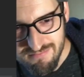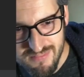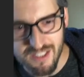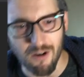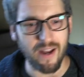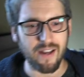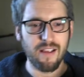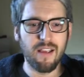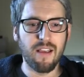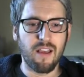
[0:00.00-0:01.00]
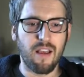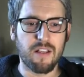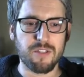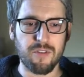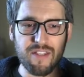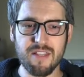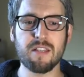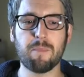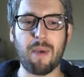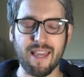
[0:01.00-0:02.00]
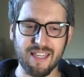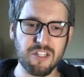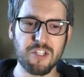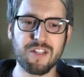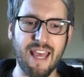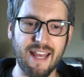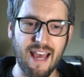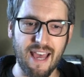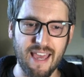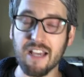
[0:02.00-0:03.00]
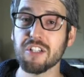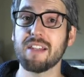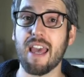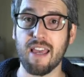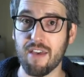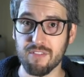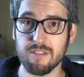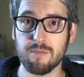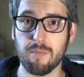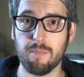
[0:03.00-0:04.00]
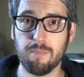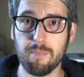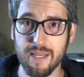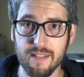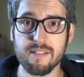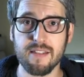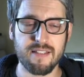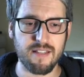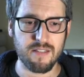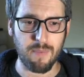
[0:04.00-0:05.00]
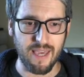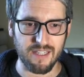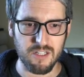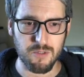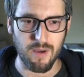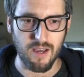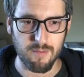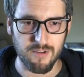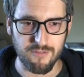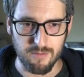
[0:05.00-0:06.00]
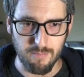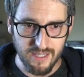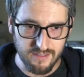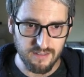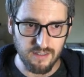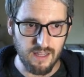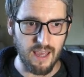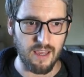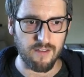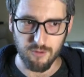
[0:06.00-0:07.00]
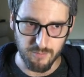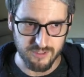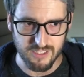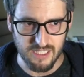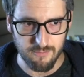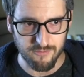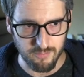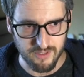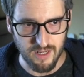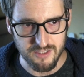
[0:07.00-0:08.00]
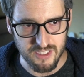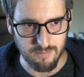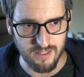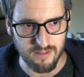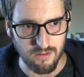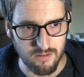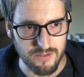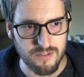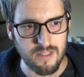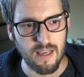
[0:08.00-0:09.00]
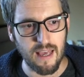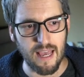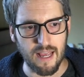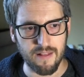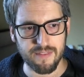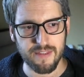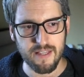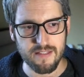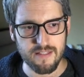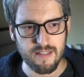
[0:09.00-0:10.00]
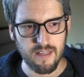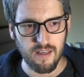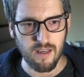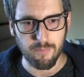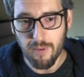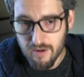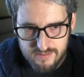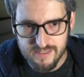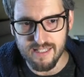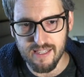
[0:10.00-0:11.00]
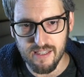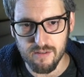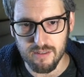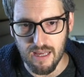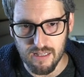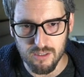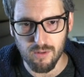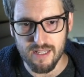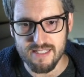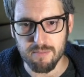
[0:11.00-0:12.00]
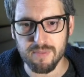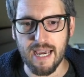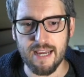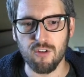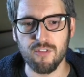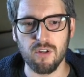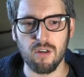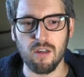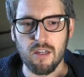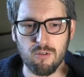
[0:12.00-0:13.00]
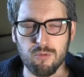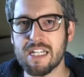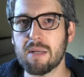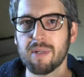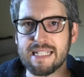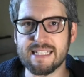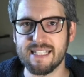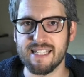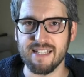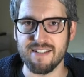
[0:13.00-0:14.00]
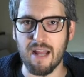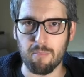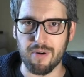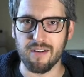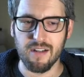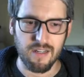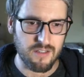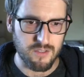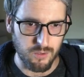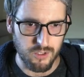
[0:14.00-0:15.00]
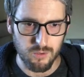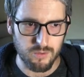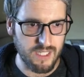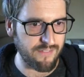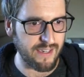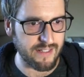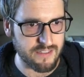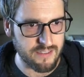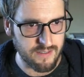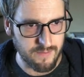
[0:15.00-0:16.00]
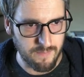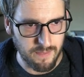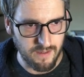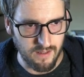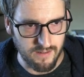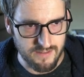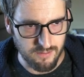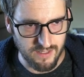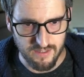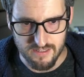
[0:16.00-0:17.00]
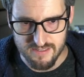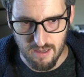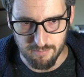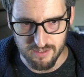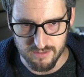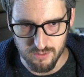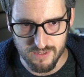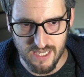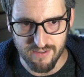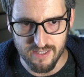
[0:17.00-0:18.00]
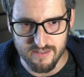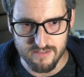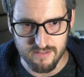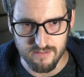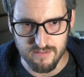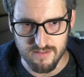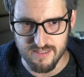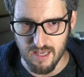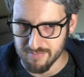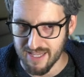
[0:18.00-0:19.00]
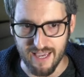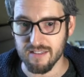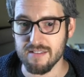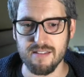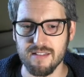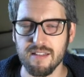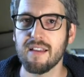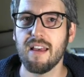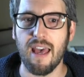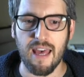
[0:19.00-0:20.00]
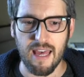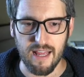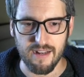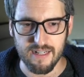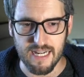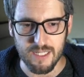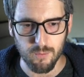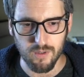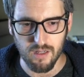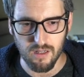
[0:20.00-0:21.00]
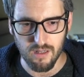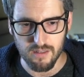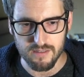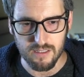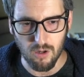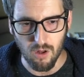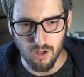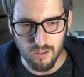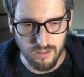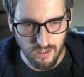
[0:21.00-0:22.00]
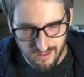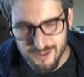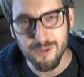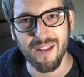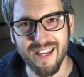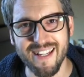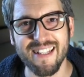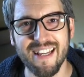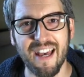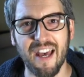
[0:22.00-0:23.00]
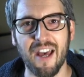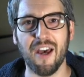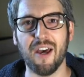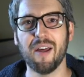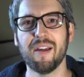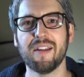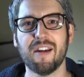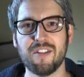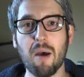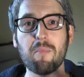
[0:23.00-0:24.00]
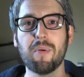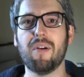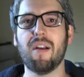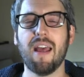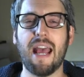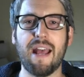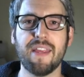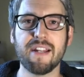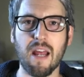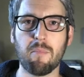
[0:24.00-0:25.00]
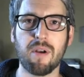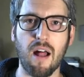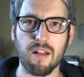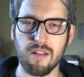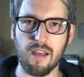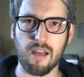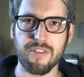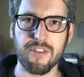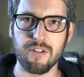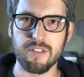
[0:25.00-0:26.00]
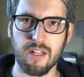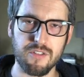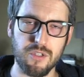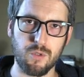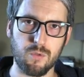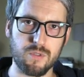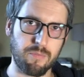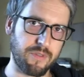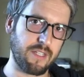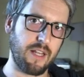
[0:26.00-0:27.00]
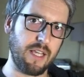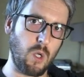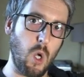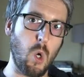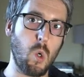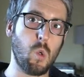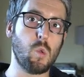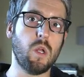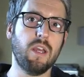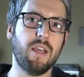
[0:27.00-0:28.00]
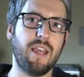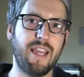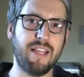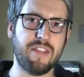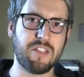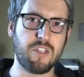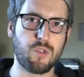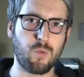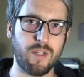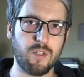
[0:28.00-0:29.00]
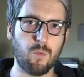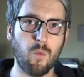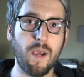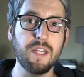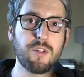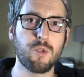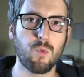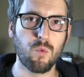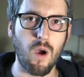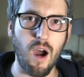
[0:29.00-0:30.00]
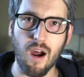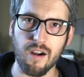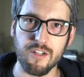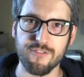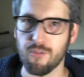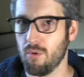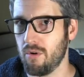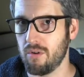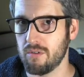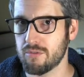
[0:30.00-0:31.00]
All right. So this is a package that I haven't built. This is a package by my friend Michael from the Dart team at Aarhus, and this apparently calculates some kind of a readability number. So you give it, let's look at the example. You give it some text, and it will calculate a number, and that number either tells you something like, oh, this is way too hard for